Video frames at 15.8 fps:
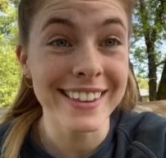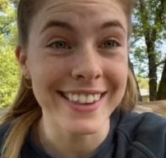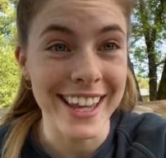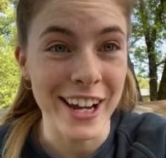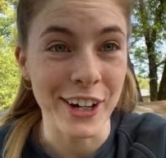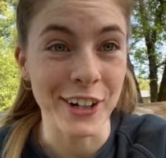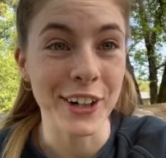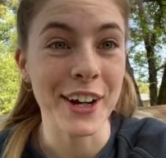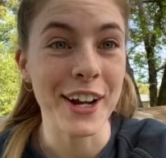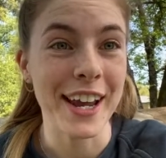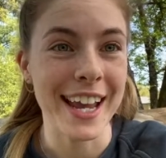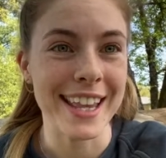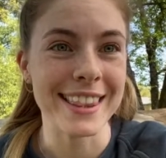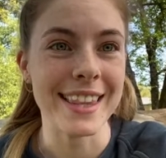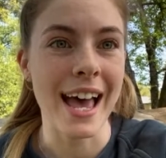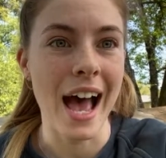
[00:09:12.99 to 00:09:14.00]
there
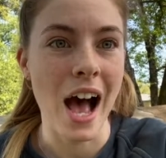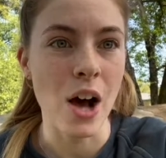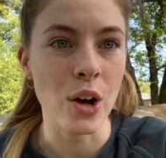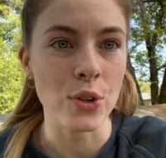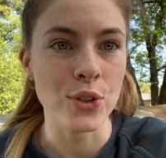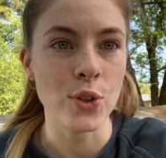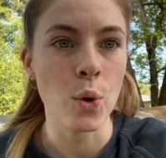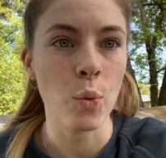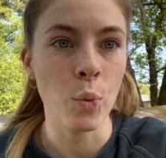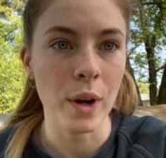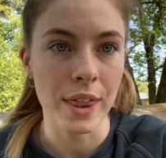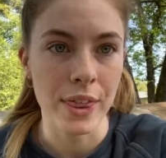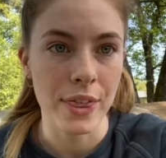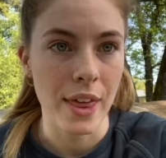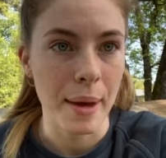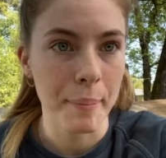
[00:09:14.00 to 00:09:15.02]
in the house
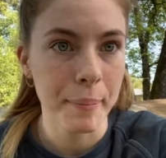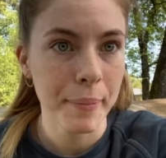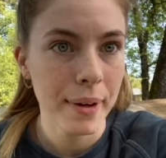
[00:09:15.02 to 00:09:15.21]
with them.